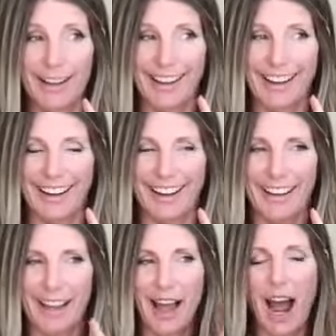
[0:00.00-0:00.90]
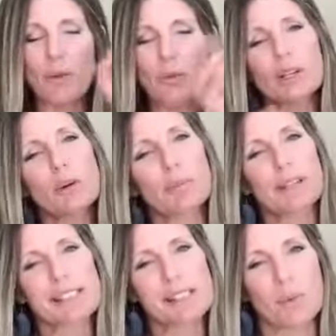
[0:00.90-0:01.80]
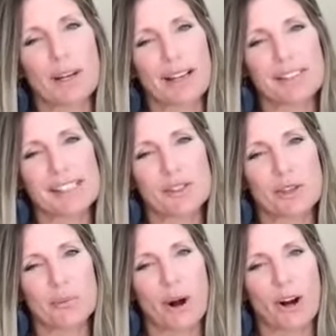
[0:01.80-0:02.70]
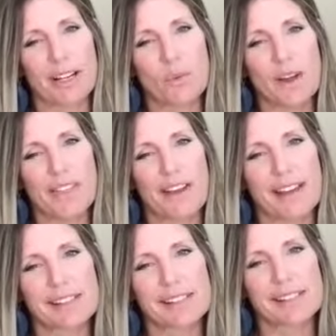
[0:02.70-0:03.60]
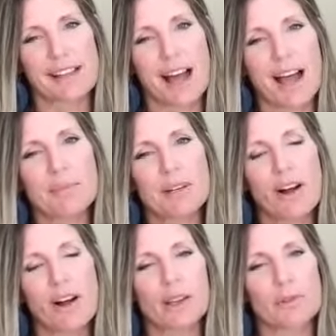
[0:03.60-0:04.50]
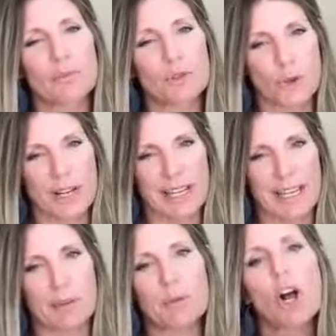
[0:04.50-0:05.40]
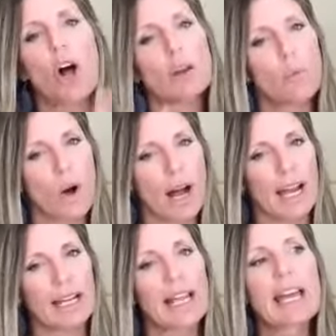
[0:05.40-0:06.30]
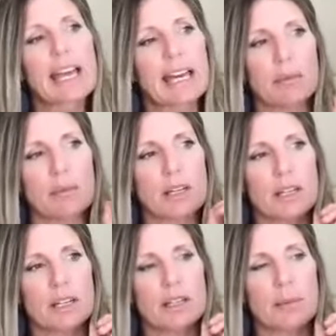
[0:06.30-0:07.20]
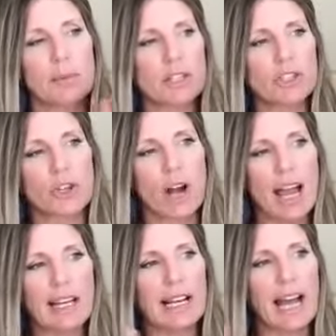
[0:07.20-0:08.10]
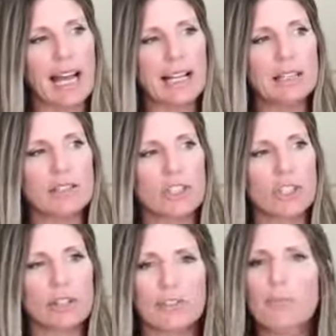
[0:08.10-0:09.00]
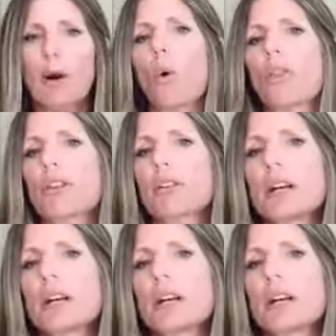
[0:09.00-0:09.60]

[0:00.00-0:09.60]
I really want to bring someone else into the party with us. I'm going to call it drinking. I'm going to call it wine. And I'm going to try to kind of serve you both.